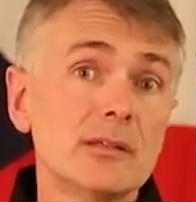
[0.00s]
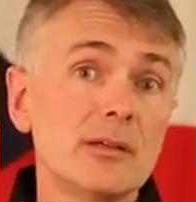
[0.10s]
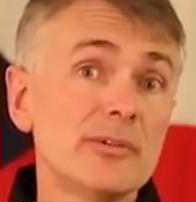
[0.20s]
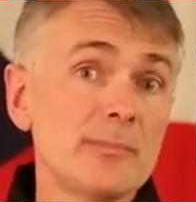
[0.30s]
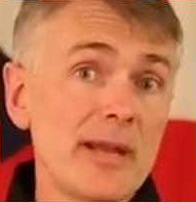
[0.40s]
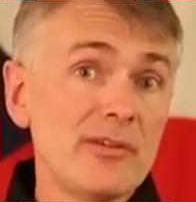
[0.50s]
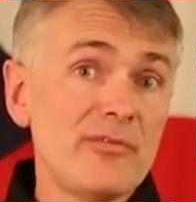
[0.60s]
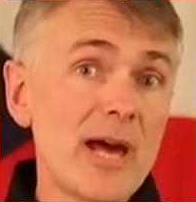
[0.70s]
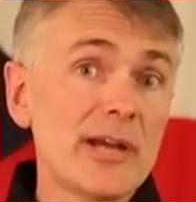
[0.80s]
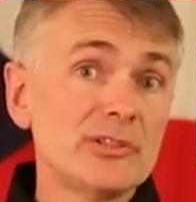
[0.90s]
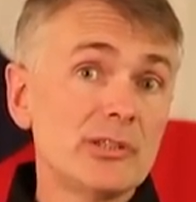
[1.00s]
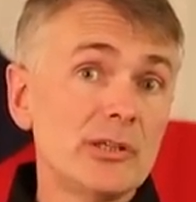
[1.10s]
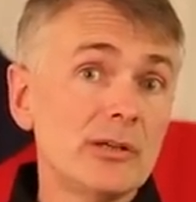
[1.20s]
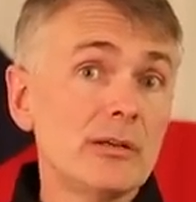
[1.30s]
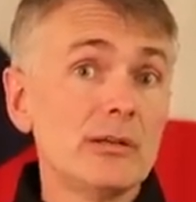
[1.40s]
It was
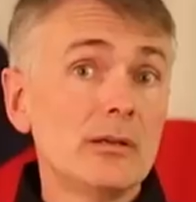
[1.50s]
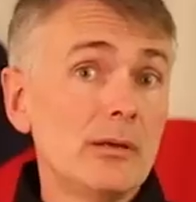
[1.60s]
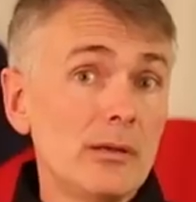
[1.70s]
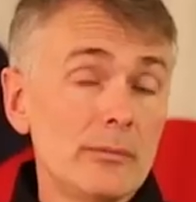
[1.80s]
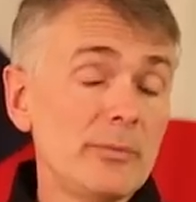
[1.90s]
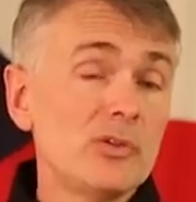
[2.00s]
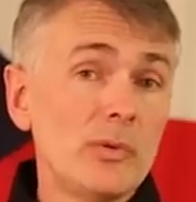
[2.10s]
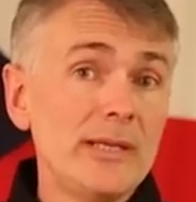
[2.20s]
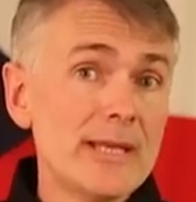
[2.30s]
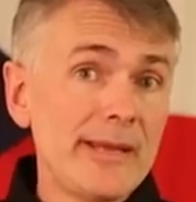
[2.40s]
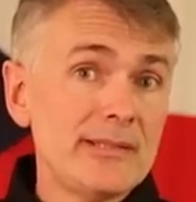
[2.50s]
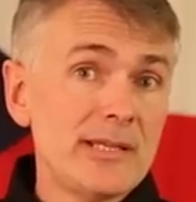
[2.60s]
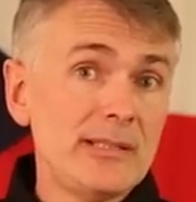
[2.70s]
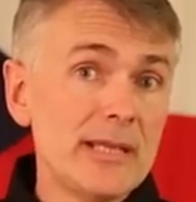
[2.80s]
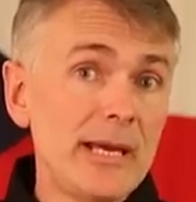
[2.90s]
manufactured between
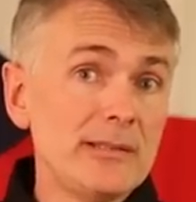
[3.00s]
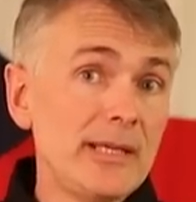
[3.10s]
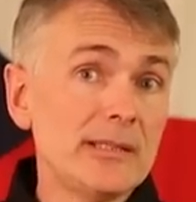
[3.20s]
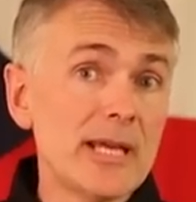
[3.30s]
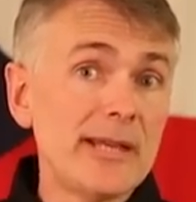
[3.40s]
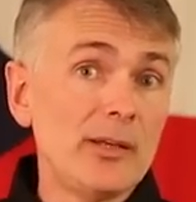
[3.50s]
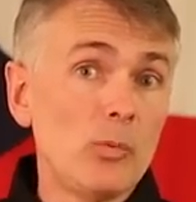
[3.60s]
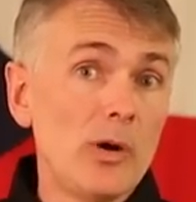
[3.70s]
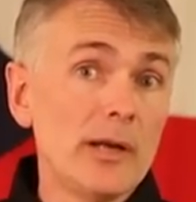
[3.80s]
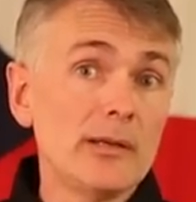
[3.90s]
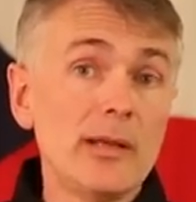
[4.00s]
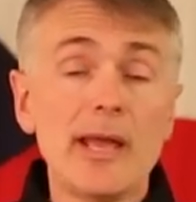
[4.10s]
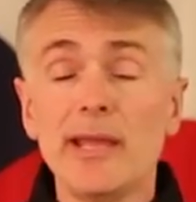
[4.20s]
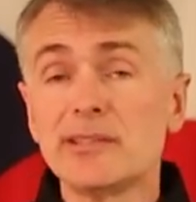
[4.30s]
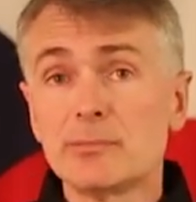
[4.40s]
1990 and 91
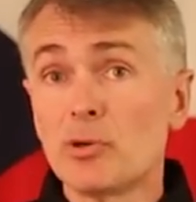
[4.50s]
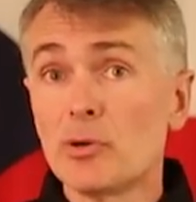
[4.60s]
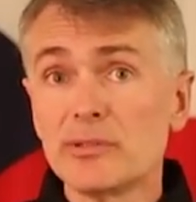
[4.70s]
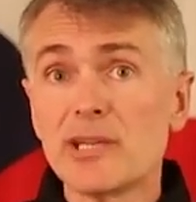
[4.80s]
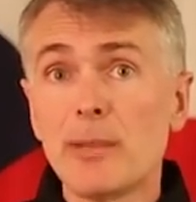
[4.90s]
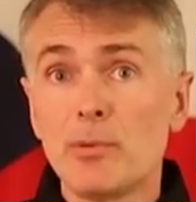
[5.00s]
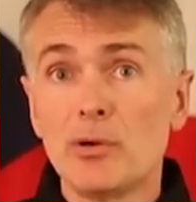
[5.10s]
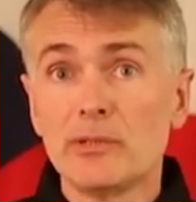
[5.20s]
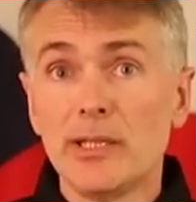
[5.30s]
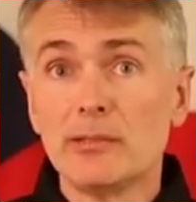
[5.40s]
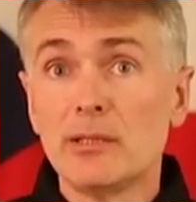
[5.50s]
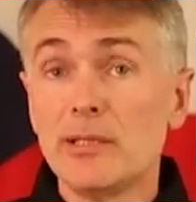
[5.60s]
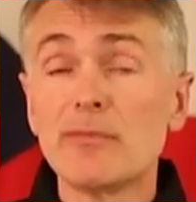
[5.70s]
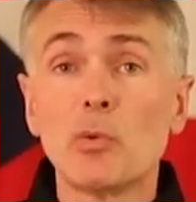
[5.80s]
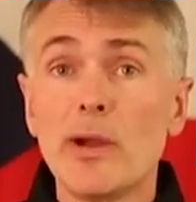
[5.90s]
as prototype only. It
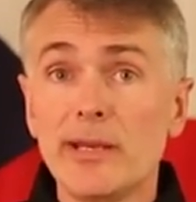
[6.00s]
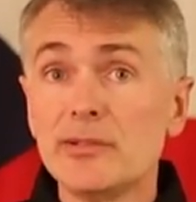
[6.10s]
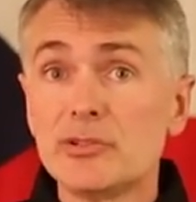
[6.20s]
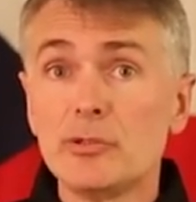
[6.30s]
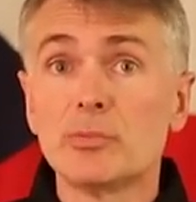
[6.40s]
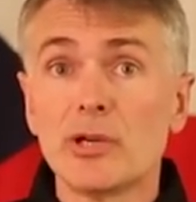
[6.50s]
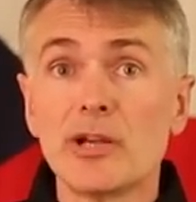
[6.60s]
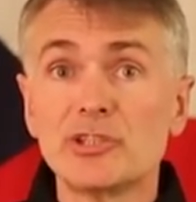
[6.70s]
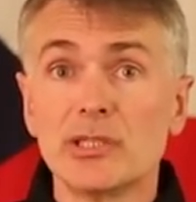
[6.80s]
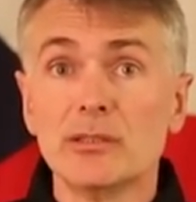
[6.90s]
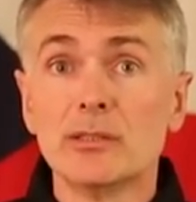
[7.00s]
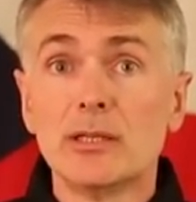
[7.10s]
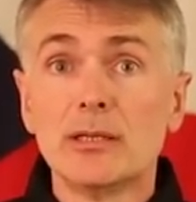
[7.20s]
never went into production.